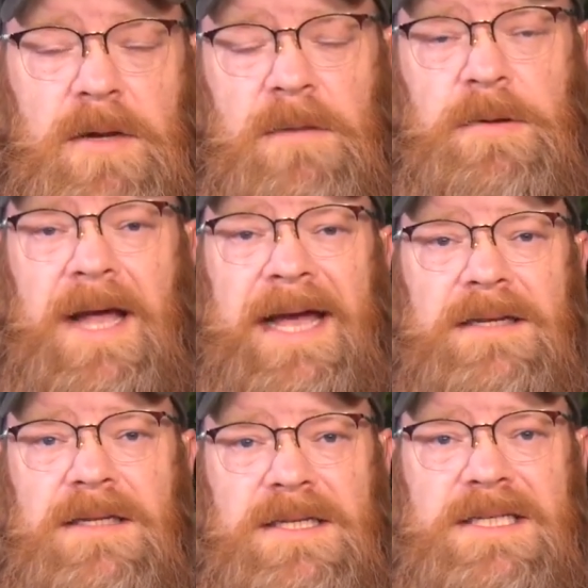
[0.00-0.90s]
but apply
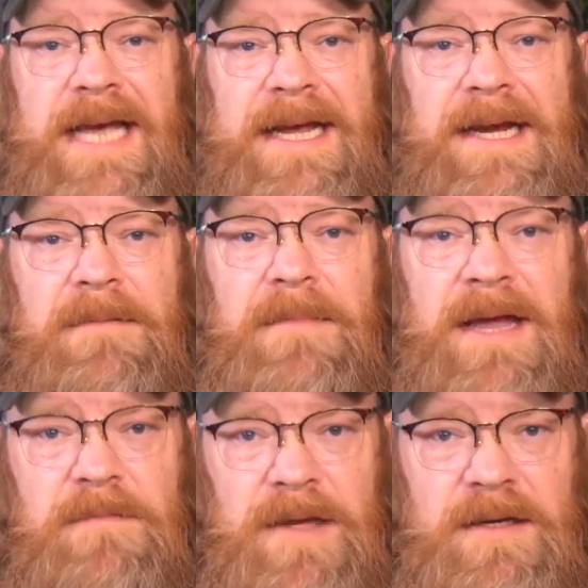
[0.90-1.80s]
it to the Second
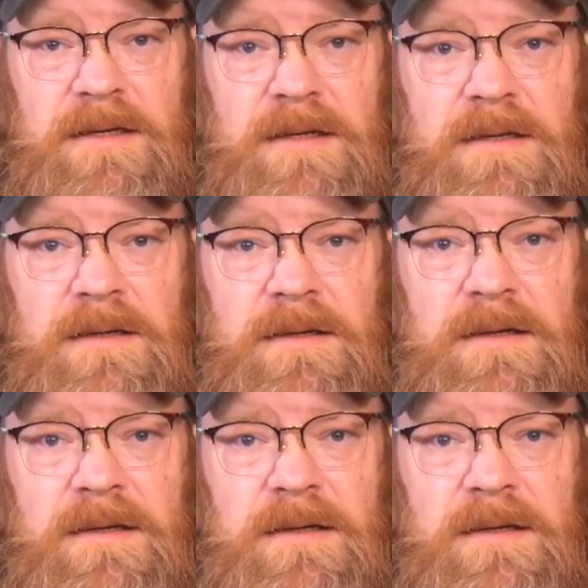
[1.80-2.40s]
Amendment